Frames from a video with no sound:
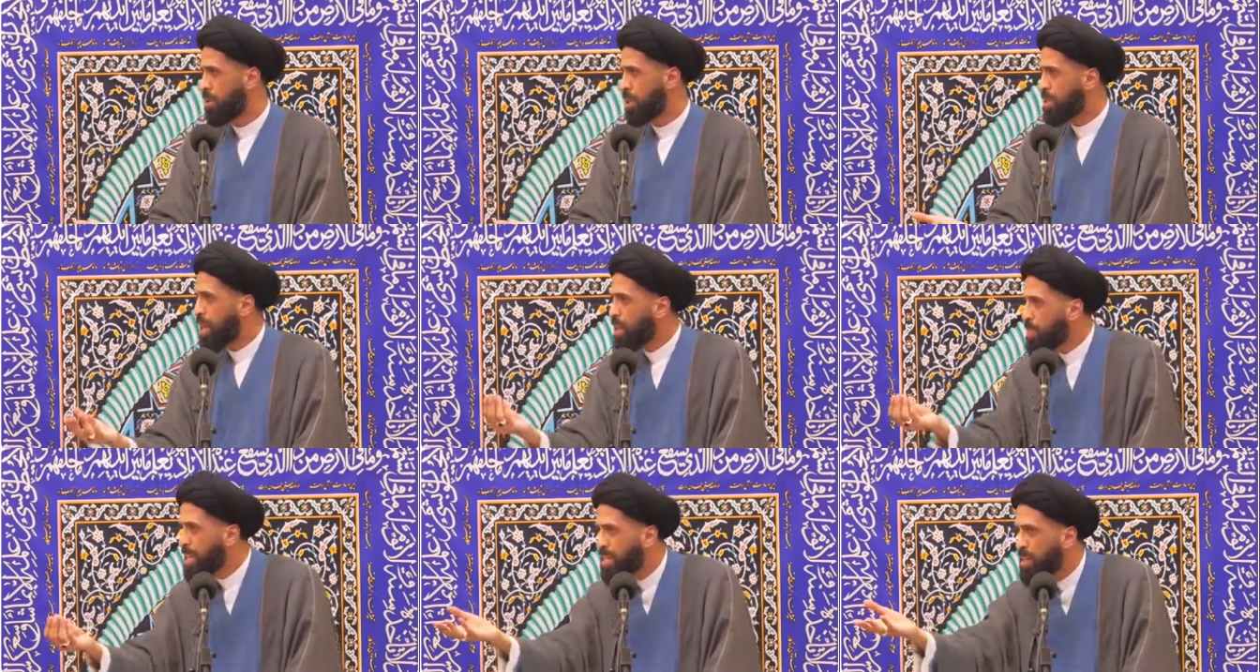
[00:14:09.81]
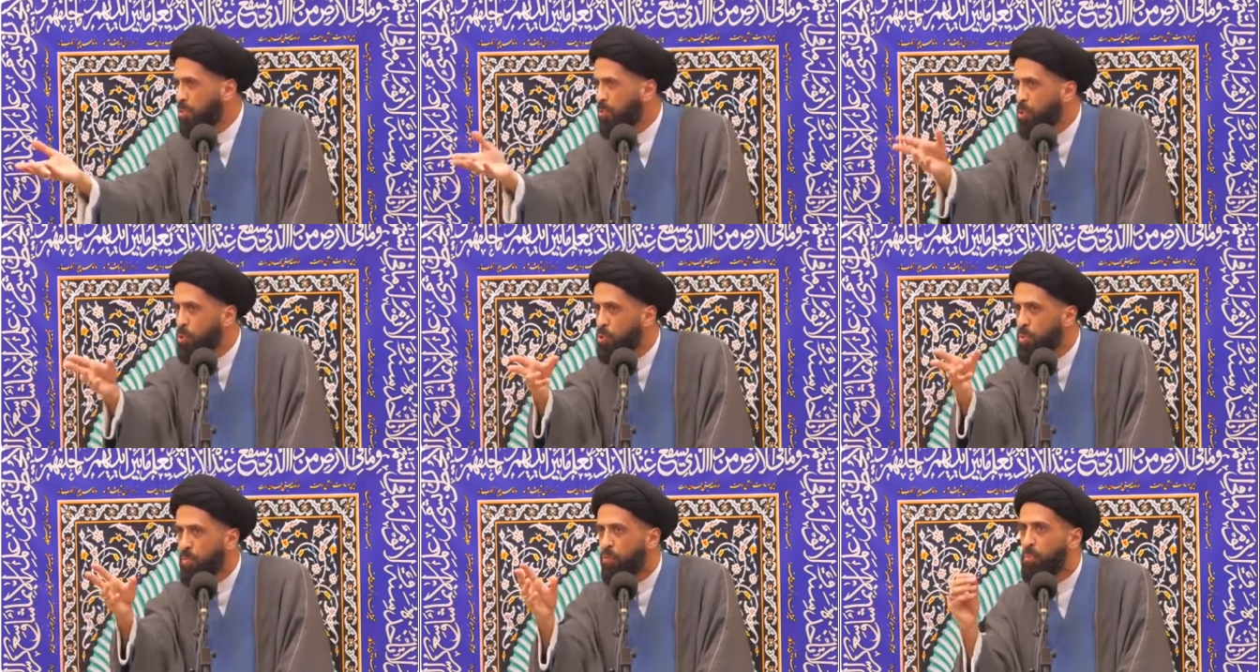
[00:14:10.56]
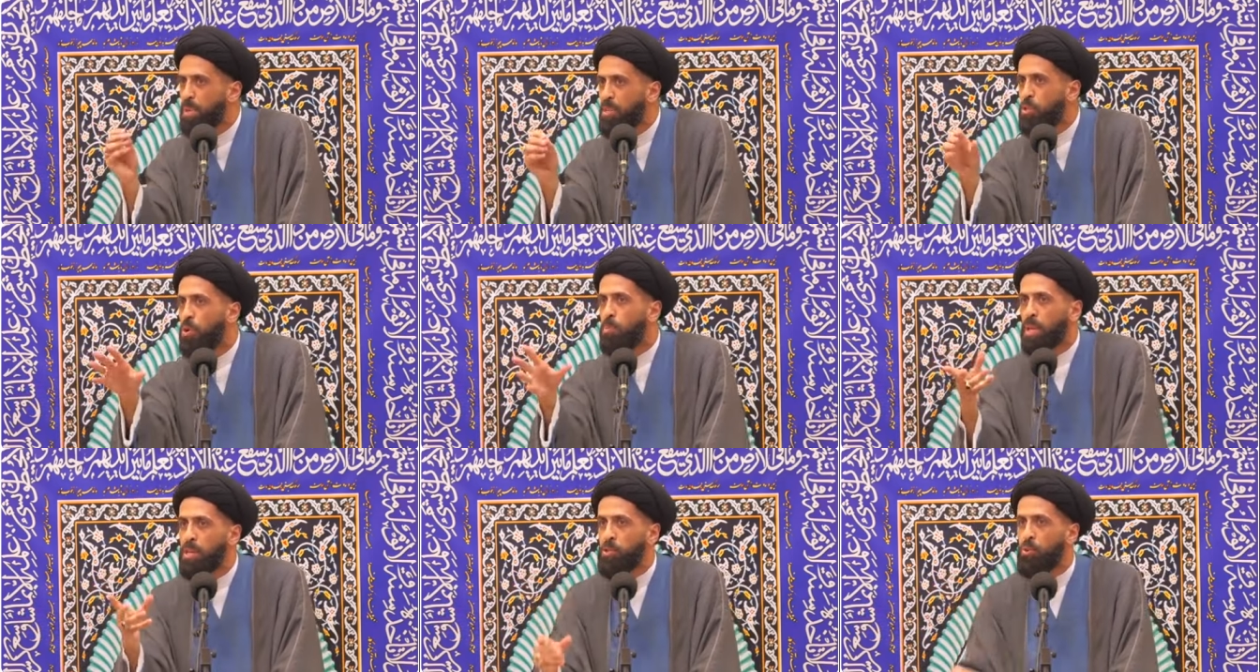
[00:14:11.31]
It's not a big deal for you for me to
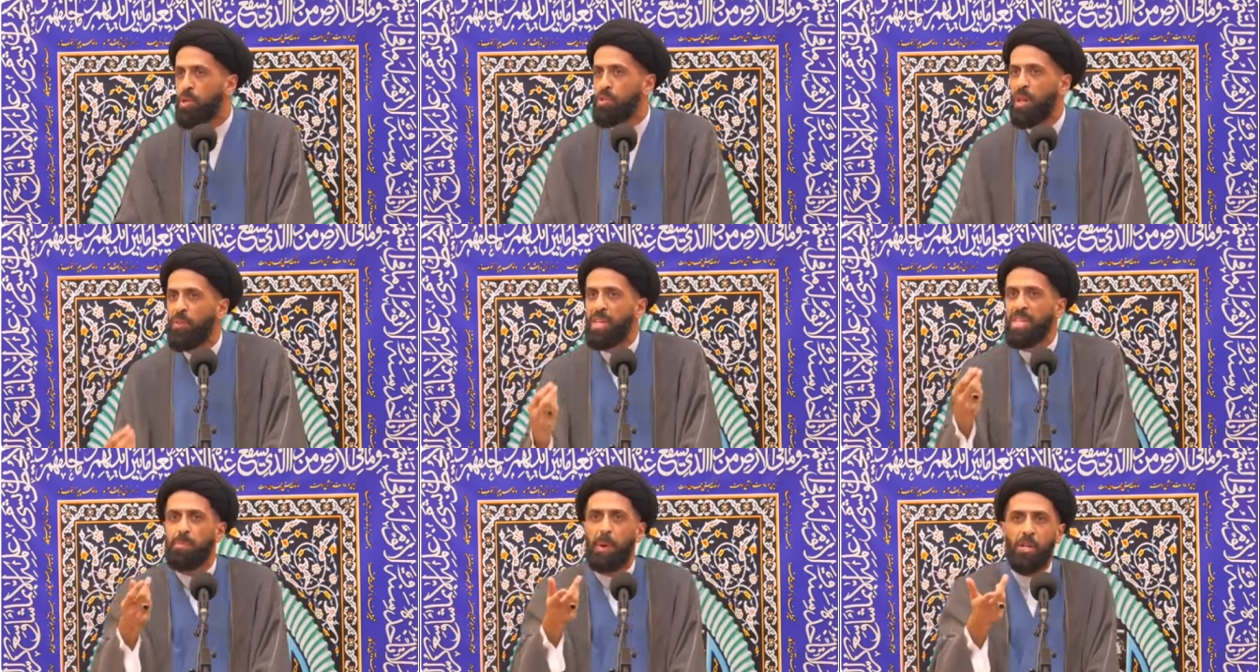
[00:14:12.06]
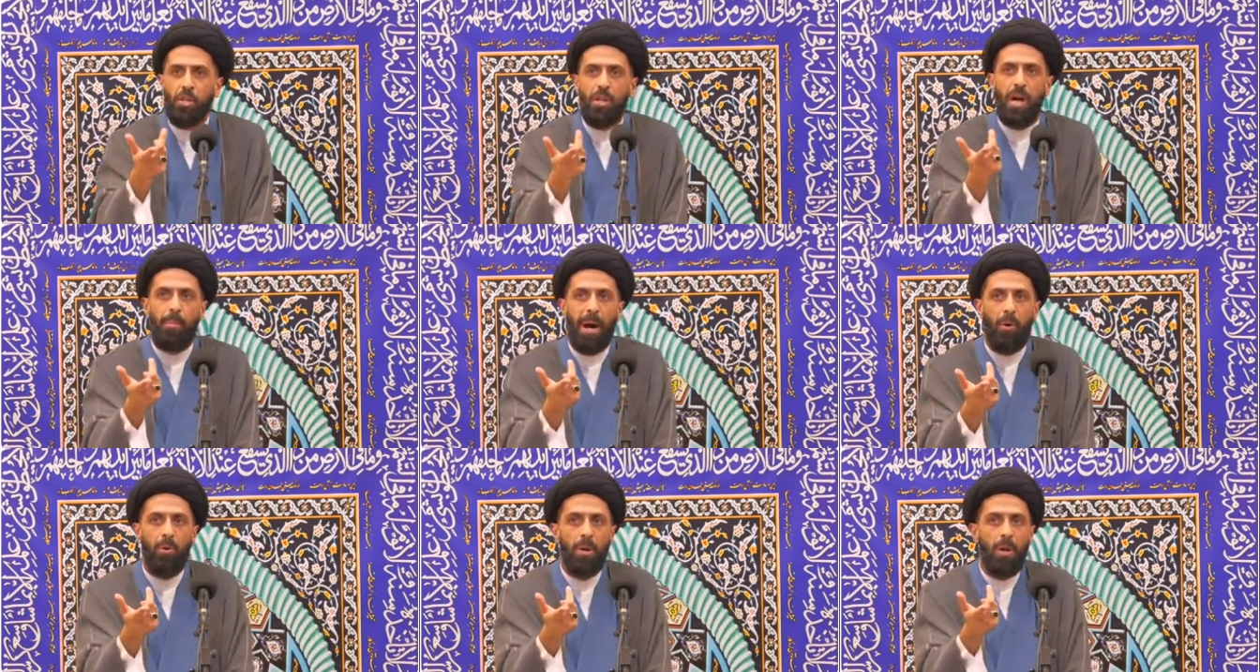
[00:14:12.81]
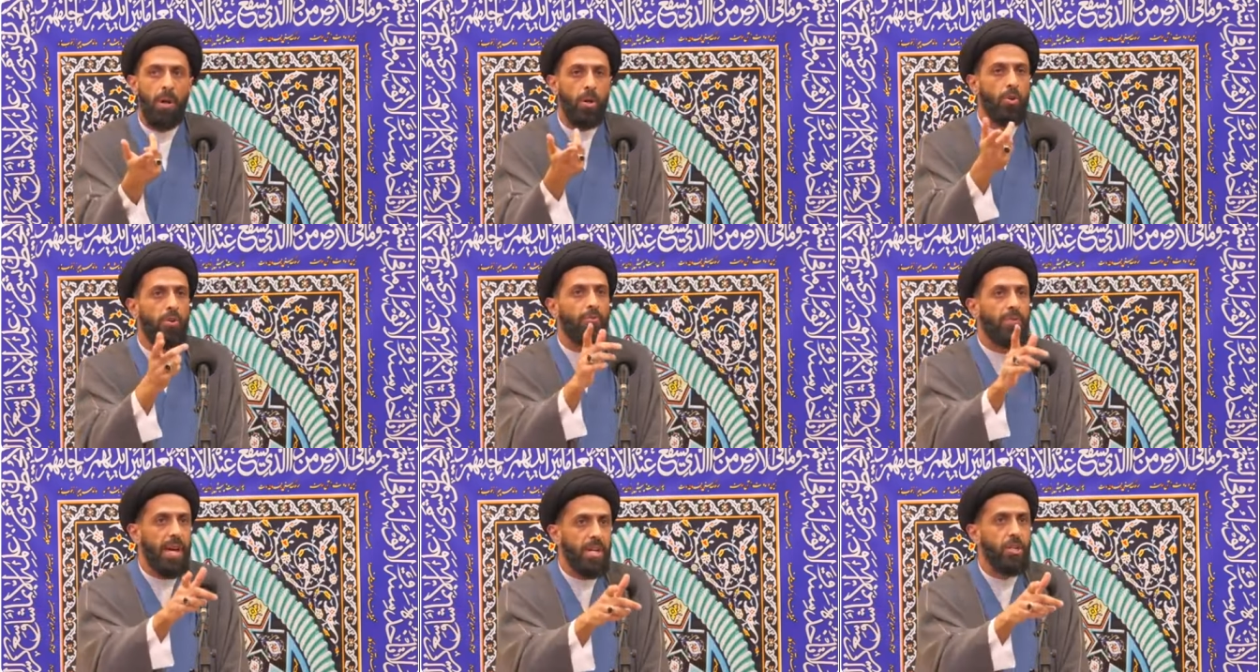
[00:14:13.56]
replace you. There's nothing special about your
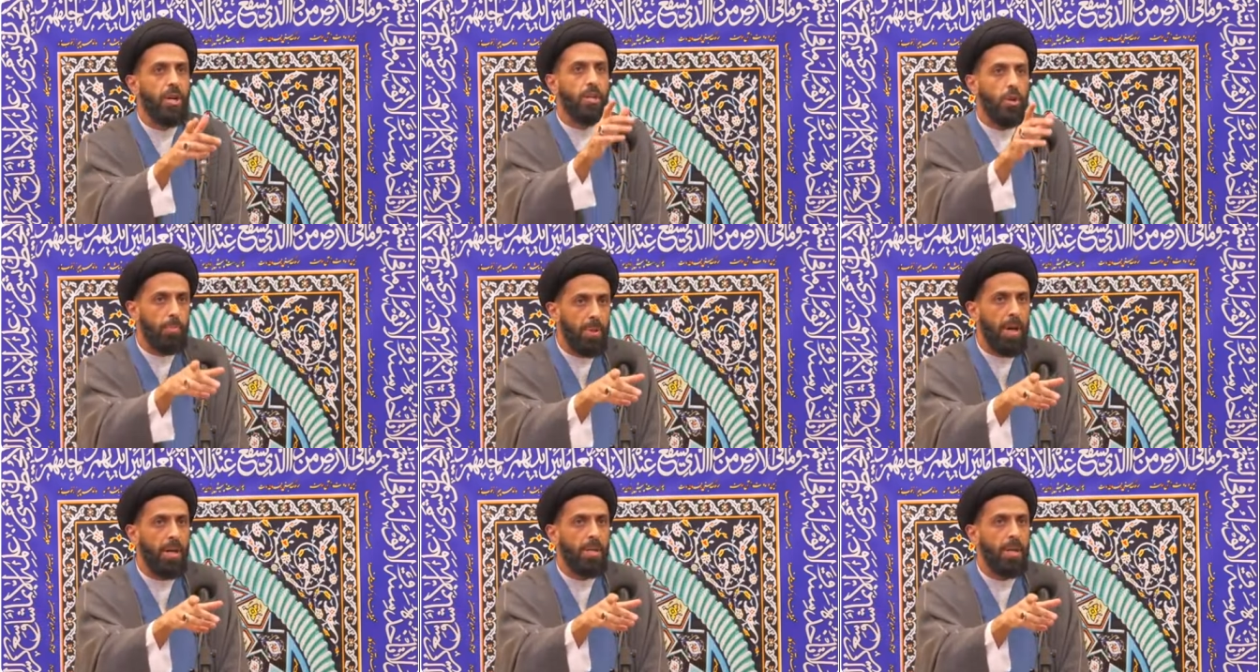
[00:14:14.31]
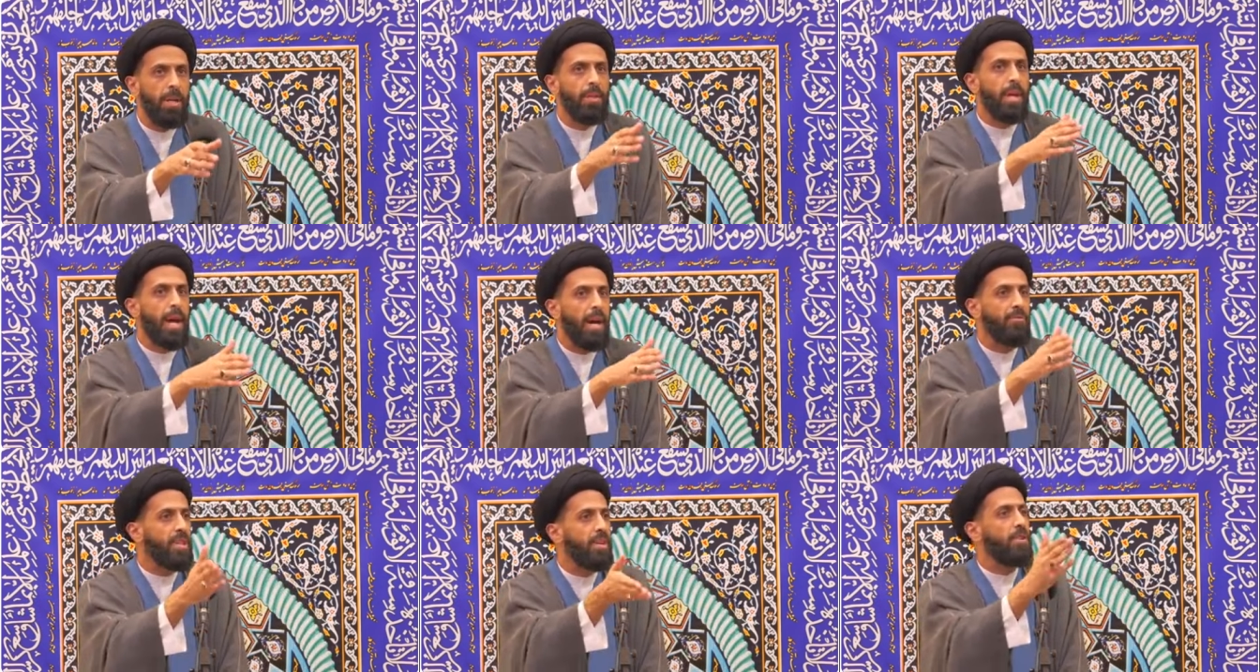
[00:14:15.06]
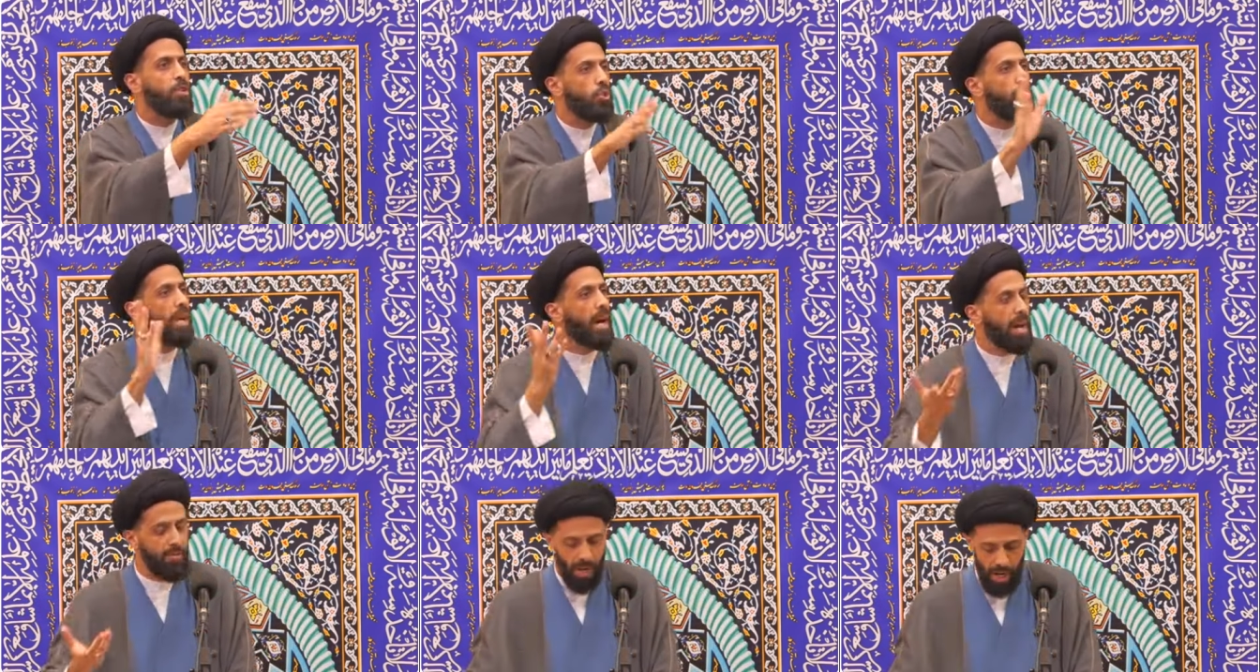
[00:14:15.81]
flesh and your blood that I have given you that
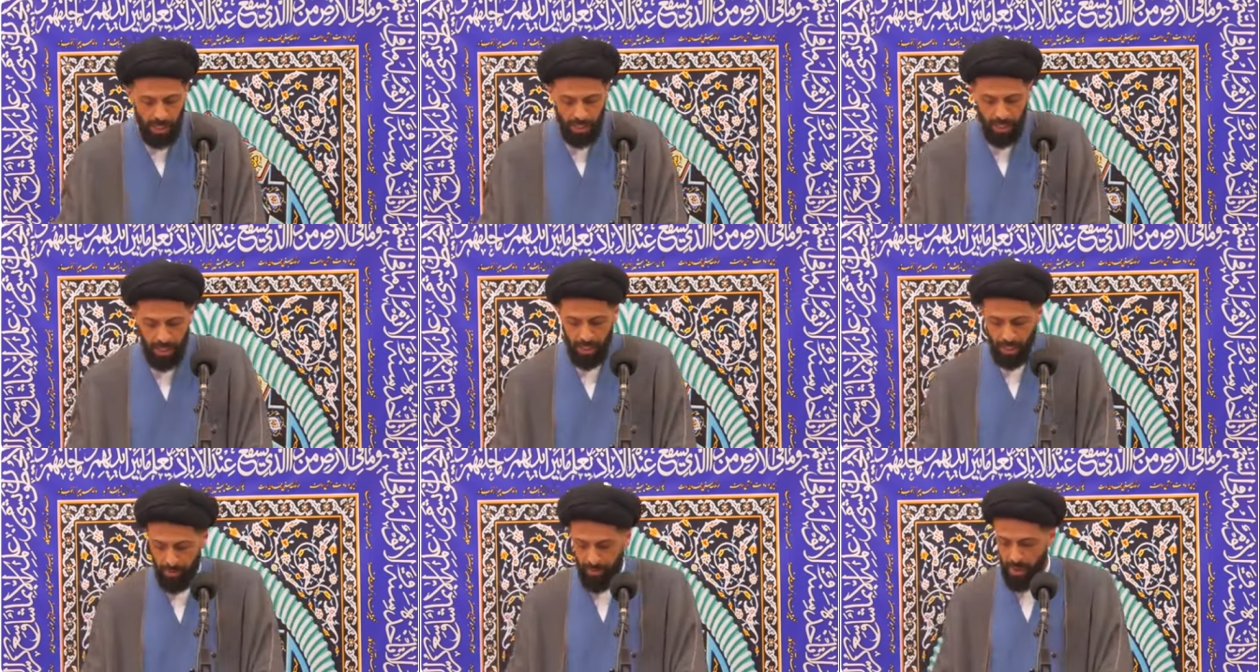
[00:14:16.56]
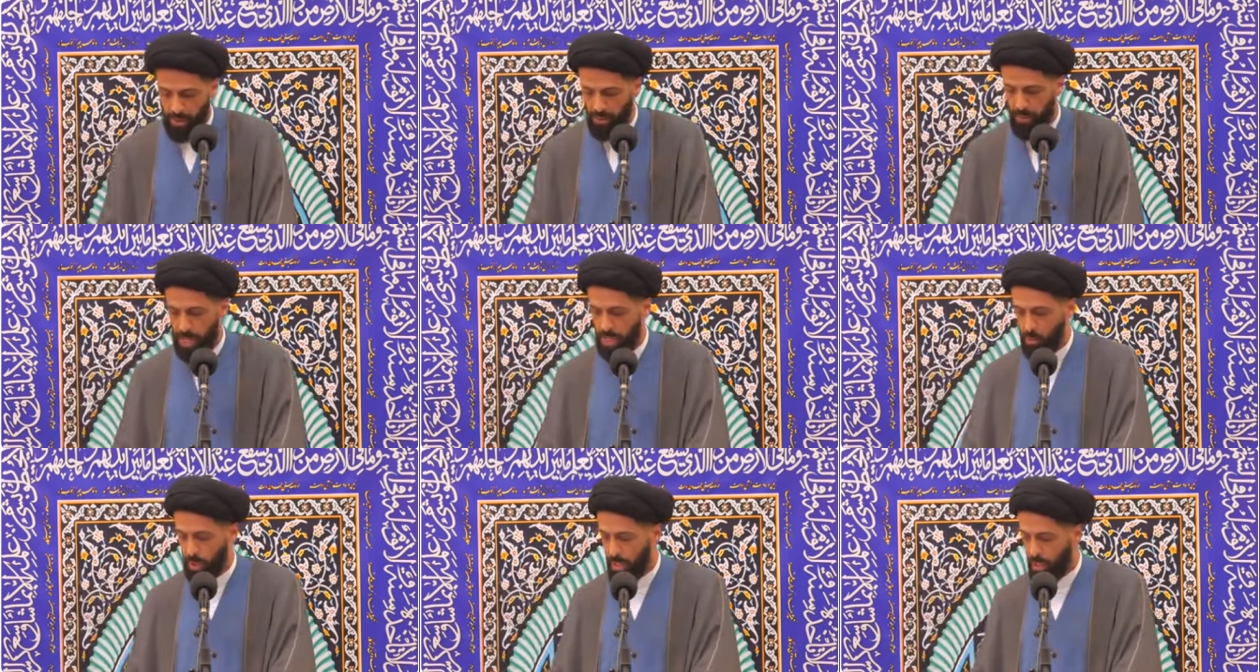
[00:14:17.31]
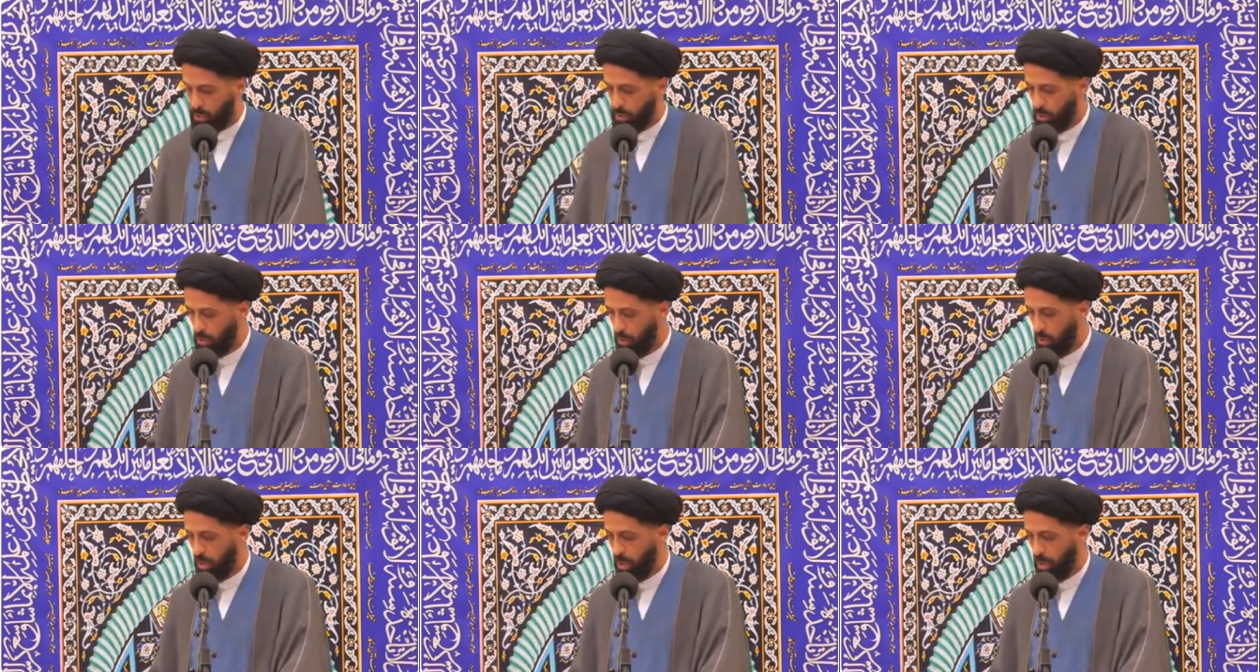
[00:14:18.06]
I have not given anyone else.